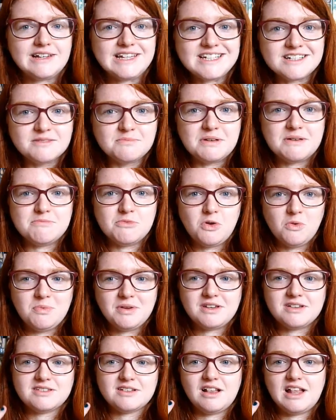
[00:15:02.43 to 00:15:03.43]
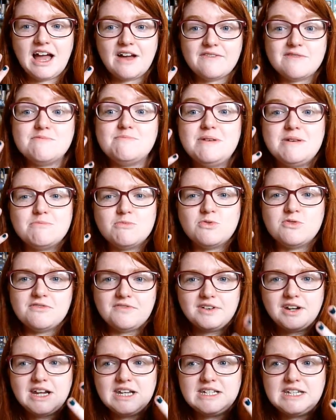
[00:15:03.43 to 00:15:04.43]
a little bit more, because I'll have a bit more
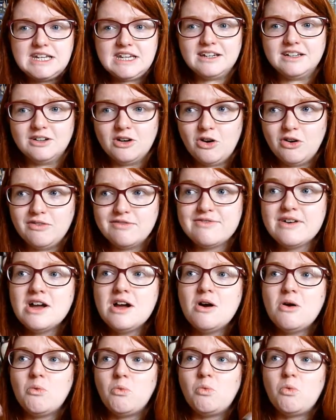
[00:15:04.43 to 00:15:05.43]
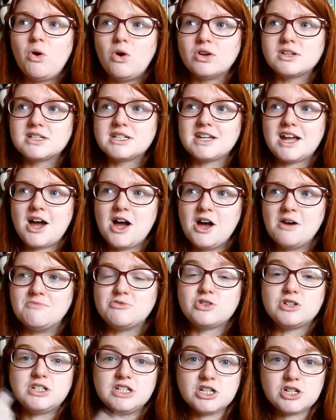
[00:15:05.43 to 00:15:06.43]
of an idea of what
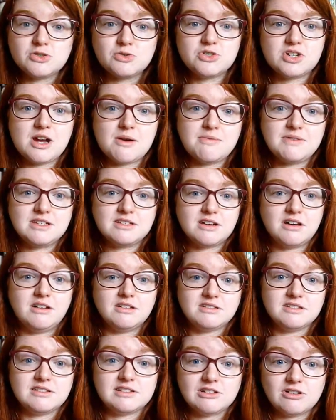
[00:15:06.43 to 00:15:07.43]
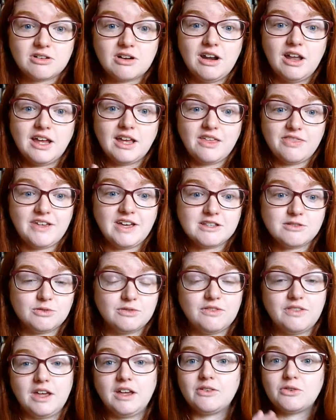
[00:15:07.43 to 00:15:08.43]
traditional Japanese gardens look like and that
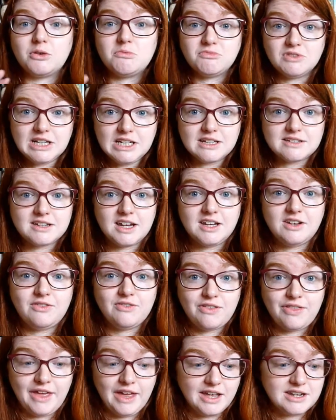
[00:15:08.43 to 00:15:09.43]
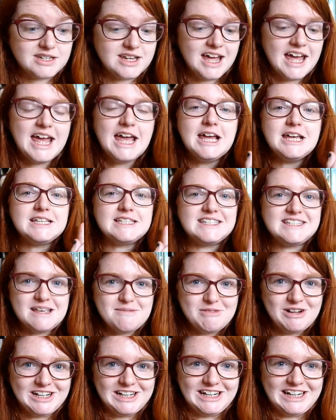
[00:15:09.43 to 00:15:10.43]
sort of thing. So I'm really excited for that.
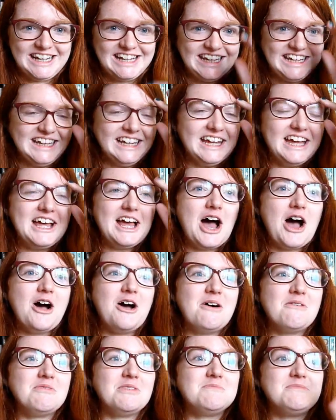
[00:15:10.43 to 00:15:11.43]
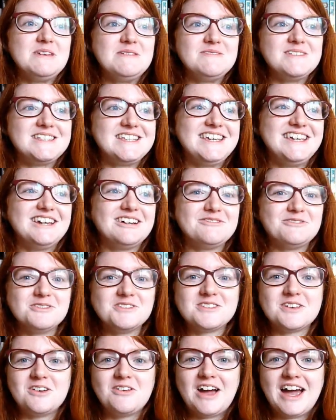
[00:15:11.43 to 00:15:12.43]
Similarly, the BBC have
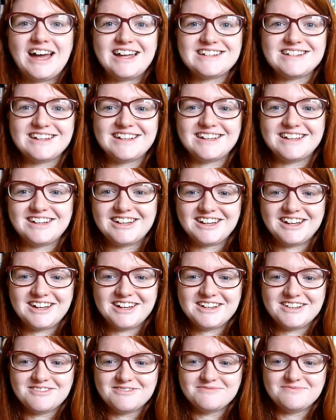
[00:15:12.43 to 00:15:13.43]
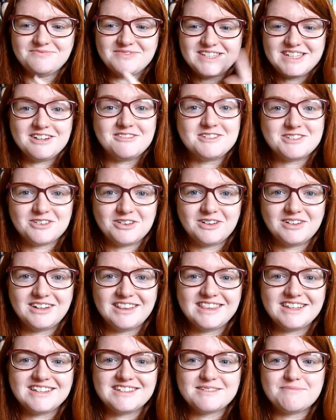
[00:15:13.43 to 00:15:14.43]
also had a series
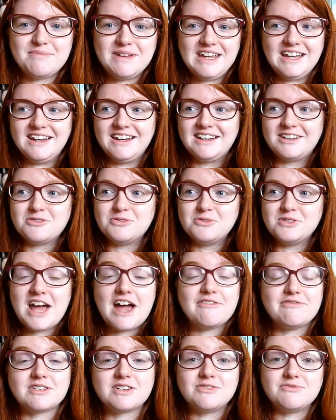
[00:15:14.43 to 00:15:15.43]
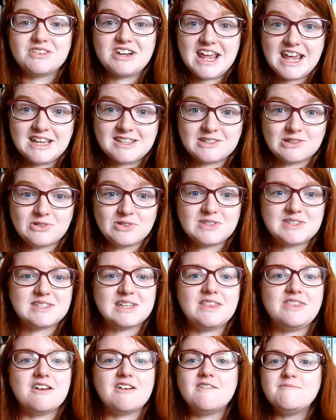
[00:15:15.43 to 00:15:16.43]
on that's been called African Renaissance,
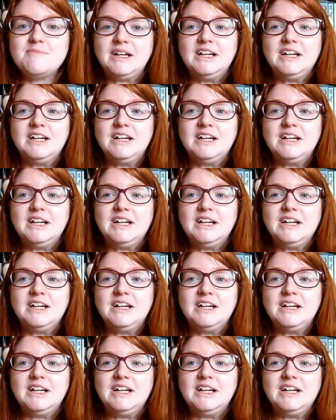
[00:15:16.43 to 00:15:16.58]
and there have